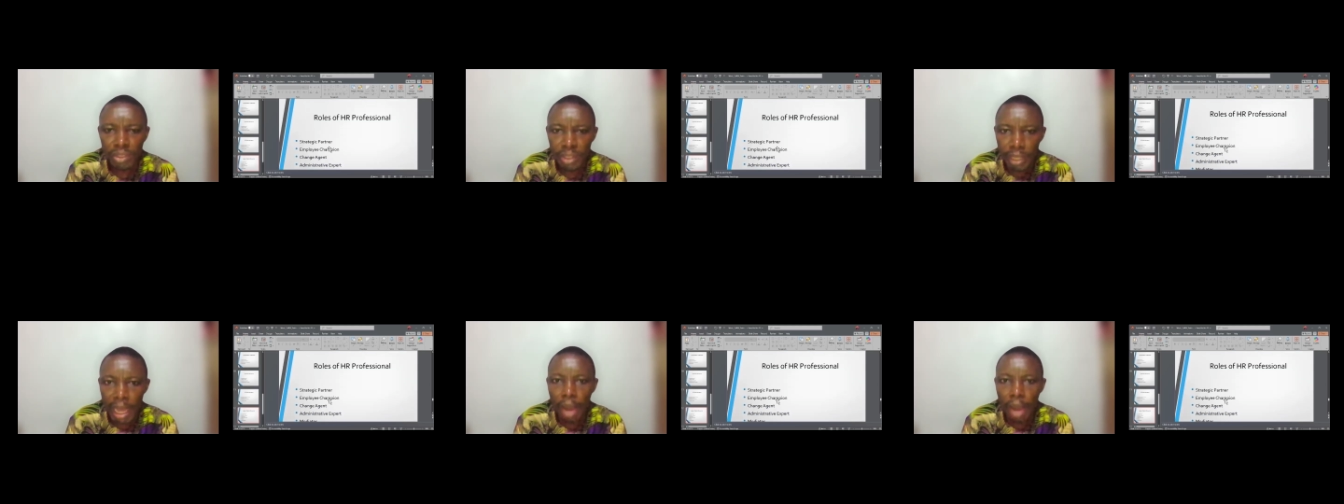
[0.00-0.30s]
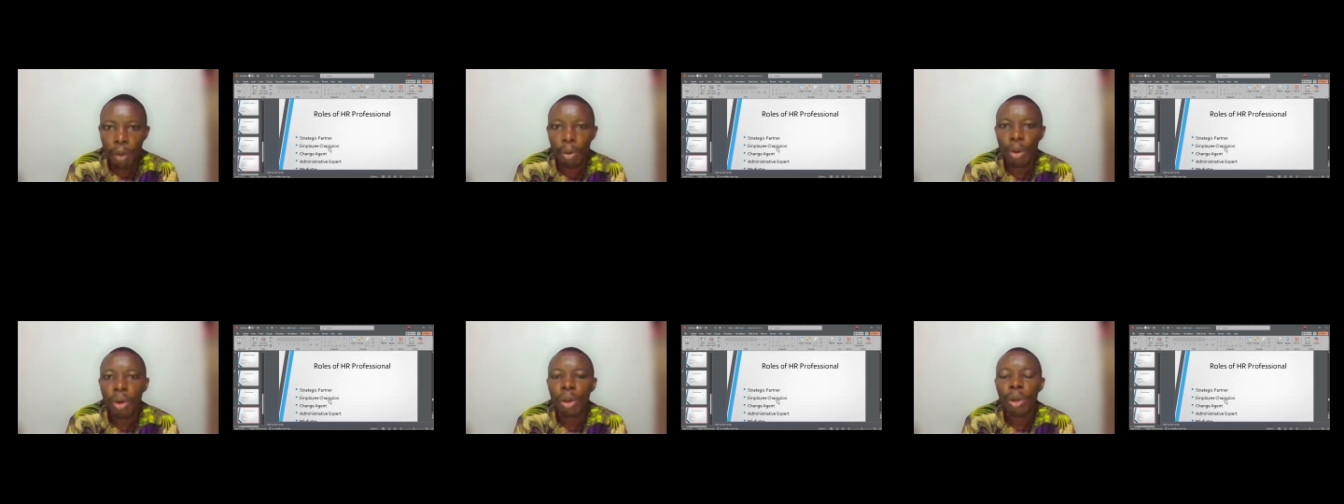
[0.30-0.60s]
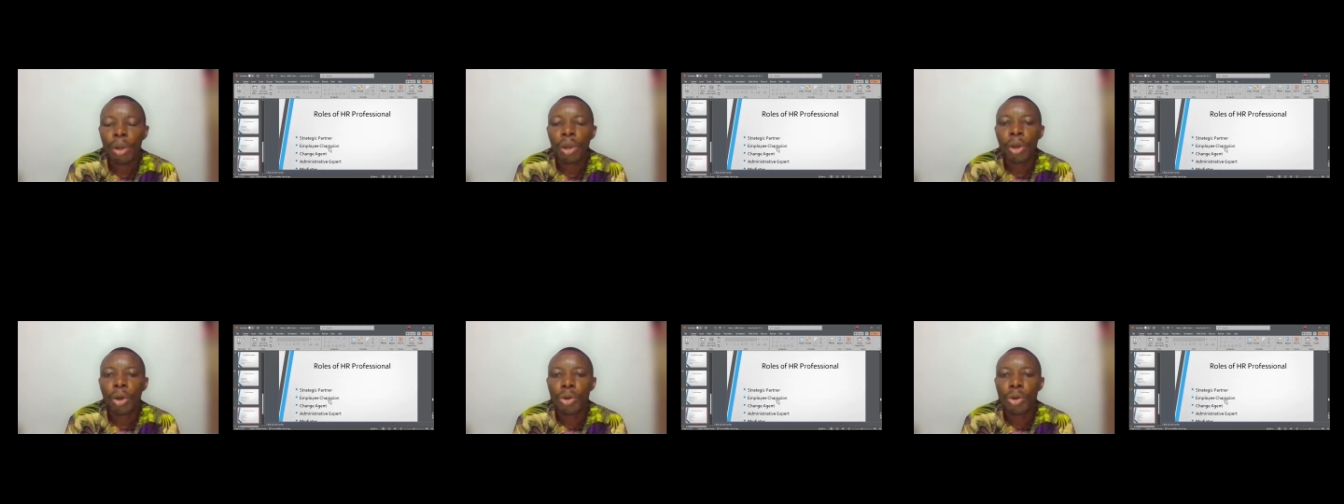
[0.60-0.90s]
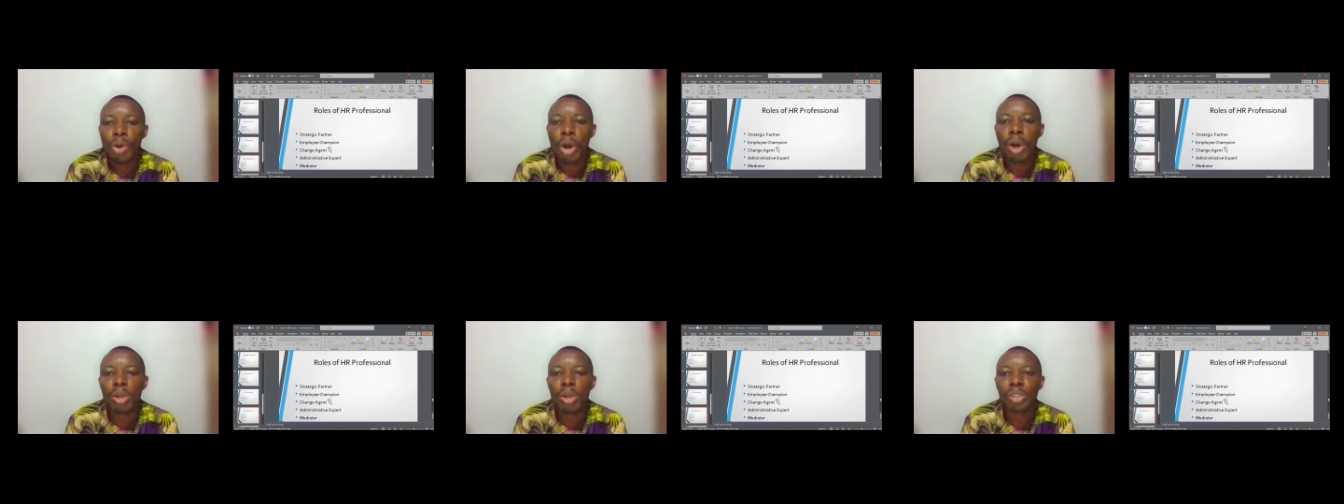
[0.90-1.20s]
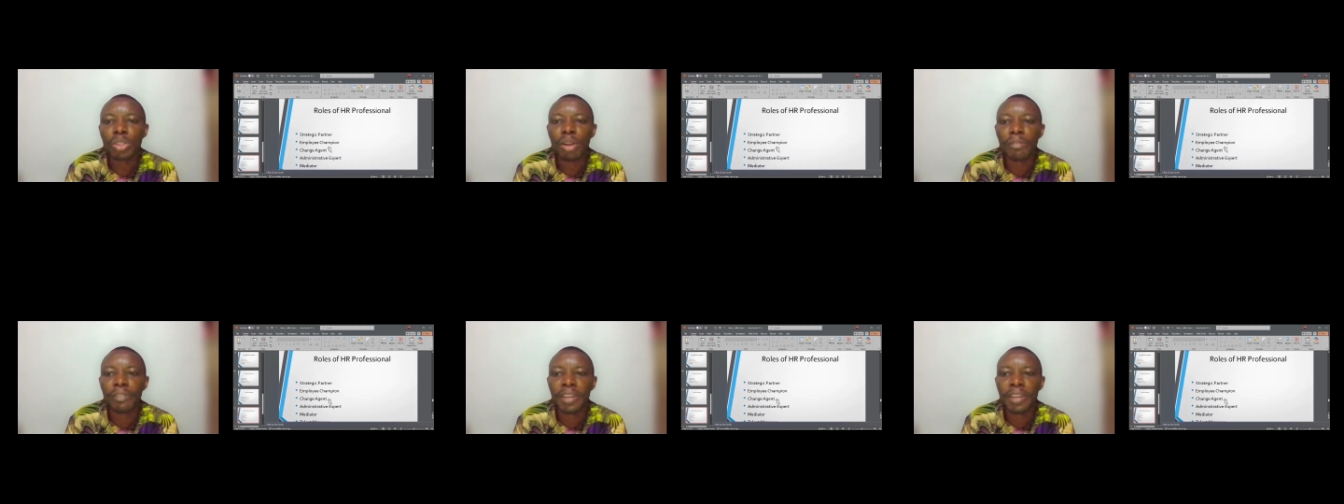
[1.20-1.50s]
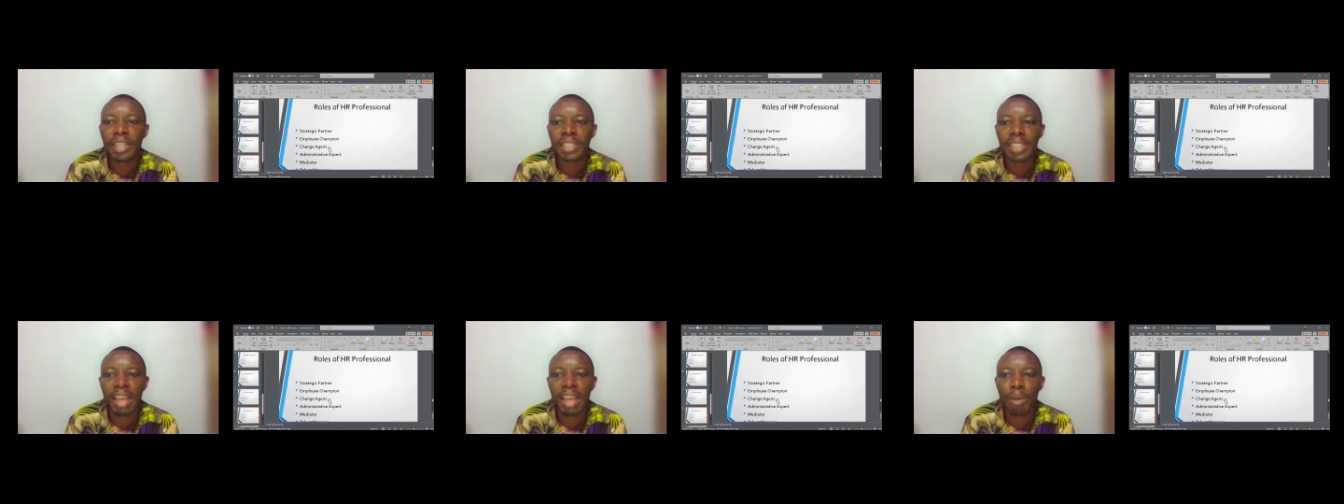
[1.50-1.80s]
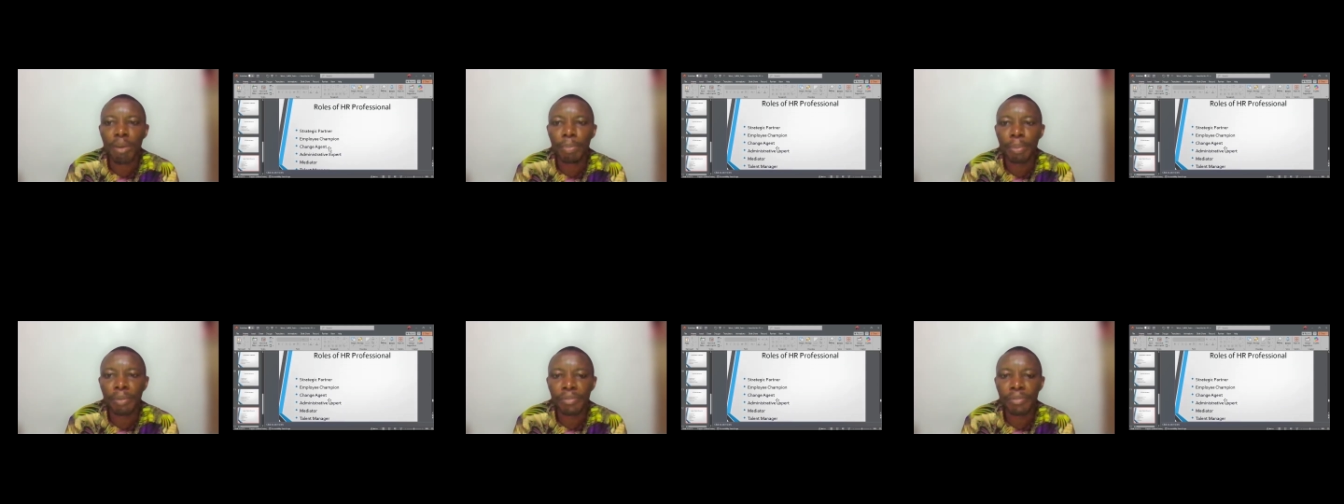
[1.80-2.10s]
Now, roles of
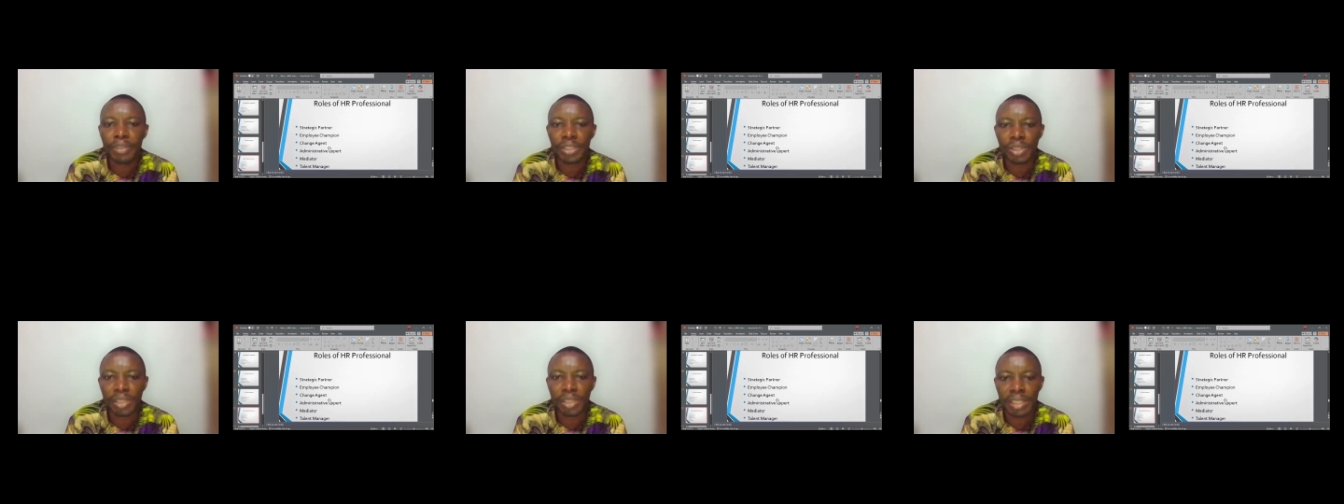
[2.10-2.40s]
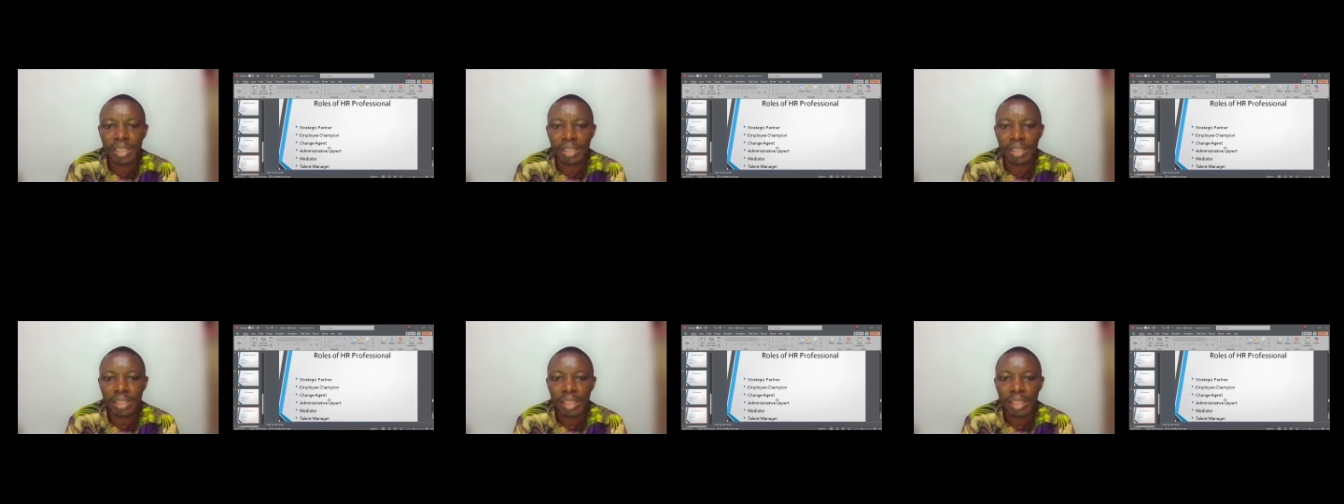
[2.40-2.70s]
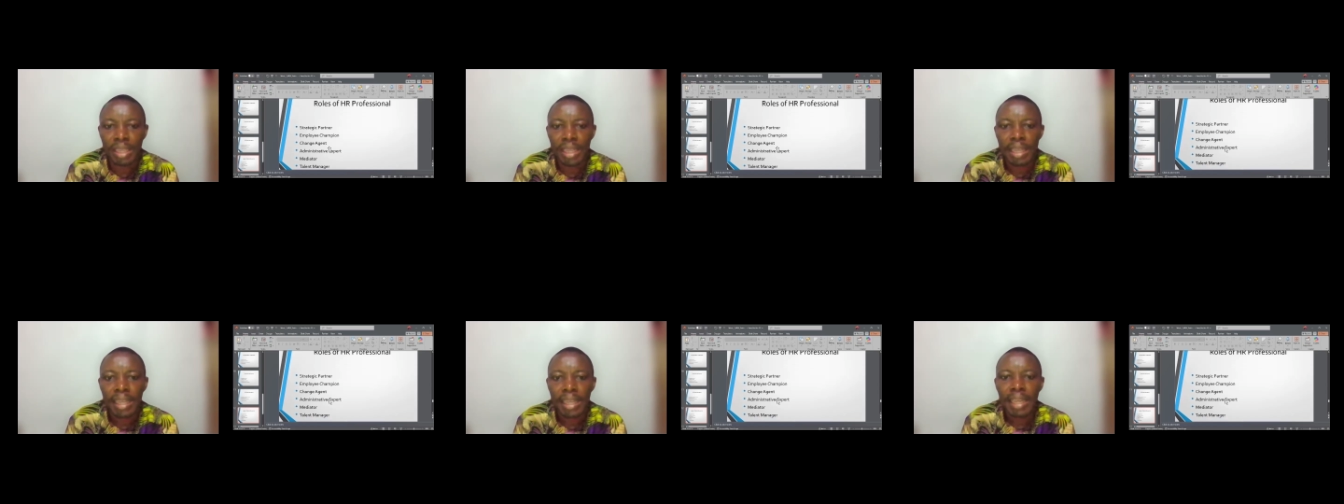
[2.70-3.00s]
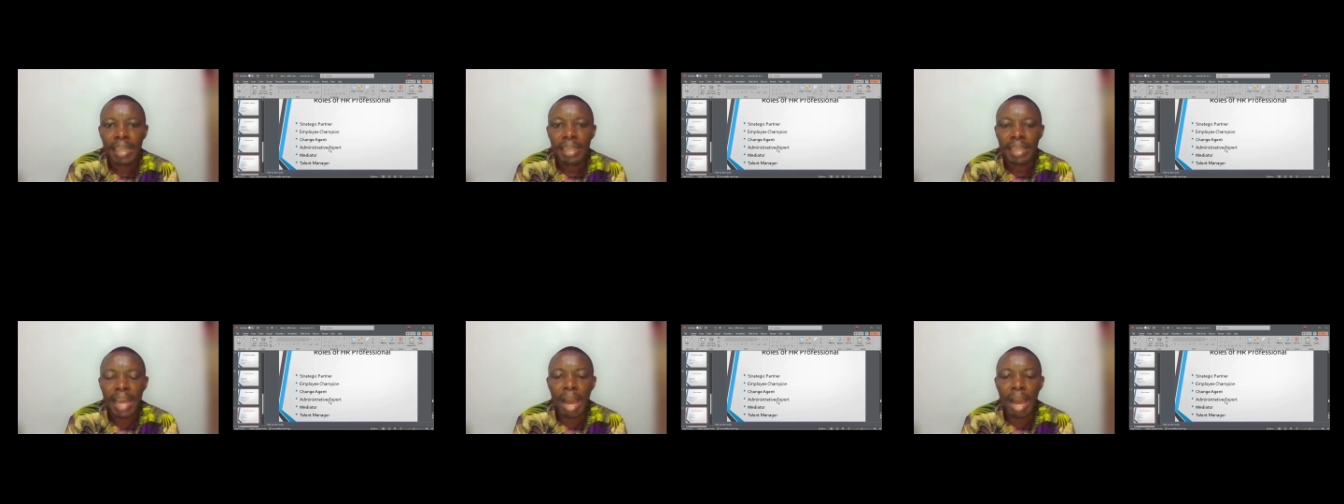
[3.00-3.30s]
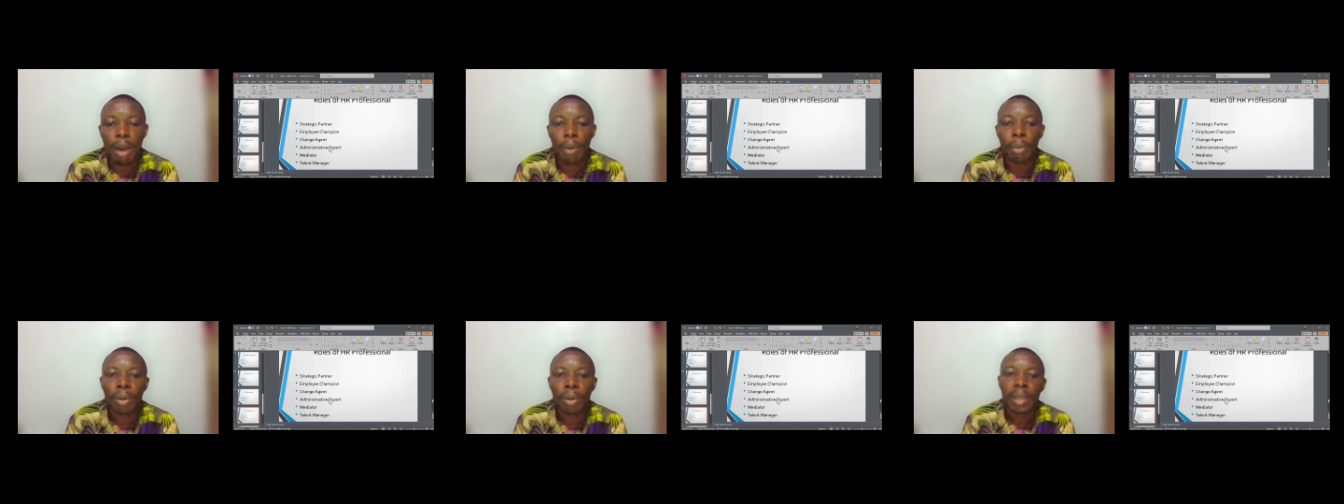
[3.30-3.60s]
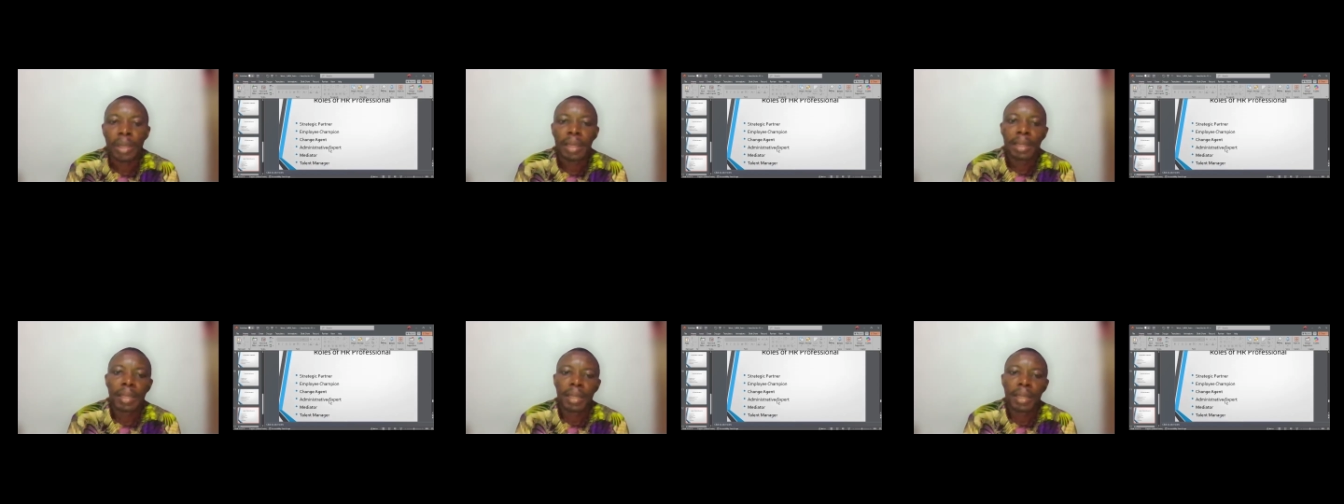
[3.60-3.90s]
HR professionals. Now,